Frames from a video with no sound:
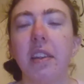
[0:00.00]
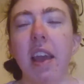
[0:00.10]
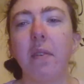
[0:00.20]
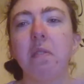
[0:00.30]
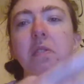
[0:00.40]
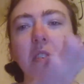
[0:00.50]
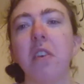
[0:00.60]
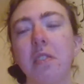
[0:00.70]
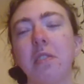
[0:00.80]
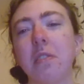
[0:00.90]
name of
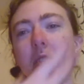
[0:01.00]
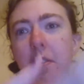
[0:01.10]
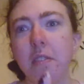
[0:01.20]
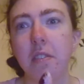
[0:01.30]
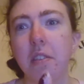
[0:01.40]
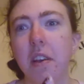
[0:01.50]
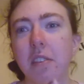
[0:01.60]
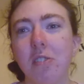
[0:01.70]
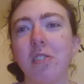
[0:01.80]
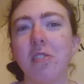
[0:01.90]
certain
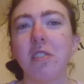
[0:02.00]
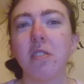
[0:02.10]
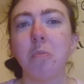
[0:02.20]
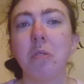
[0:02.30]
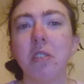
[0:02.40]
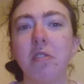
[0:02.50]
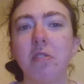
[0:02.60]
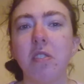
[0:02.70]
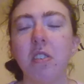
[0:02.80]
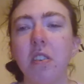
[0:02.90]

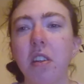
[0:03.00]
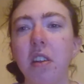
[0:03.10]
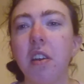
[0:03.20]
disciplines and all.